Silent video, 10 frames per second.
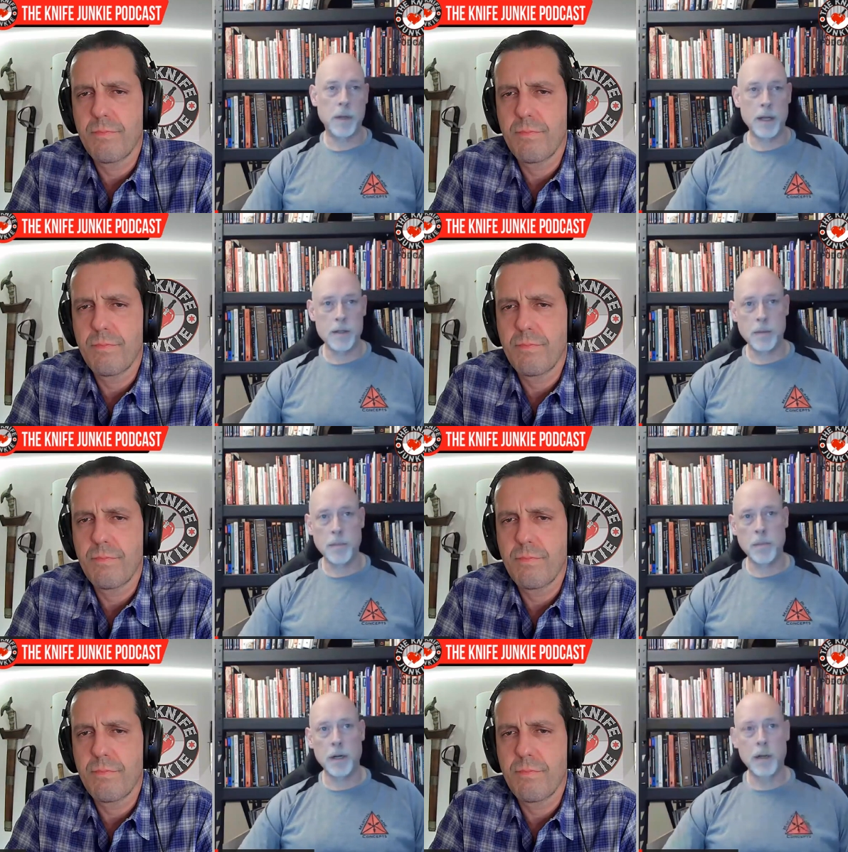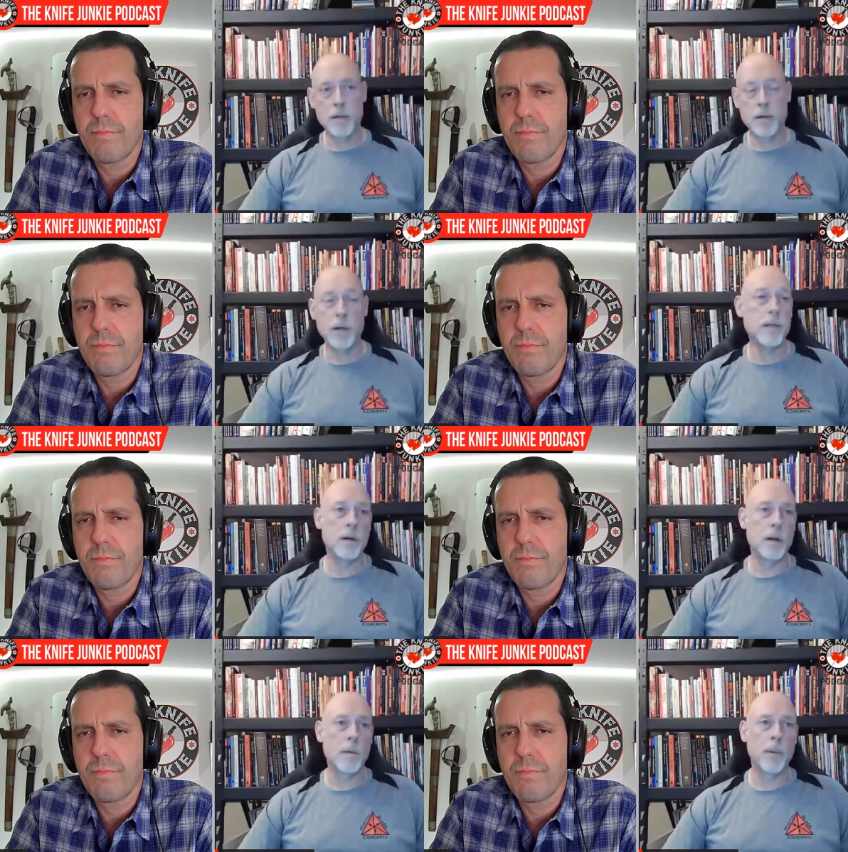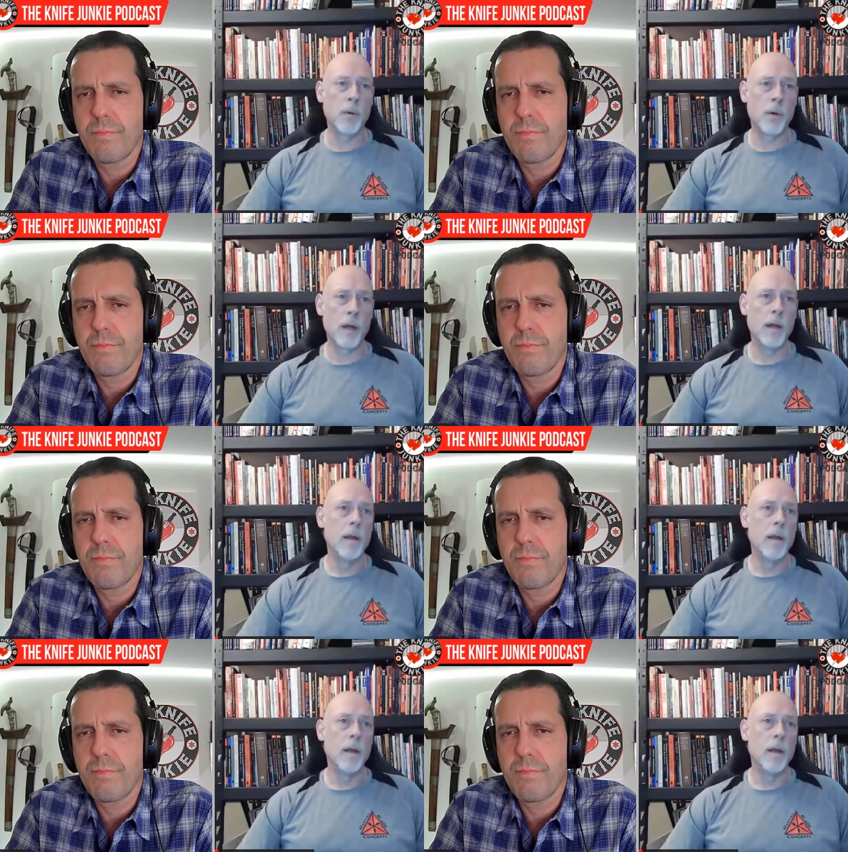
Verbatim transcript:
Speaker 1: blades simply because they're easier to deploy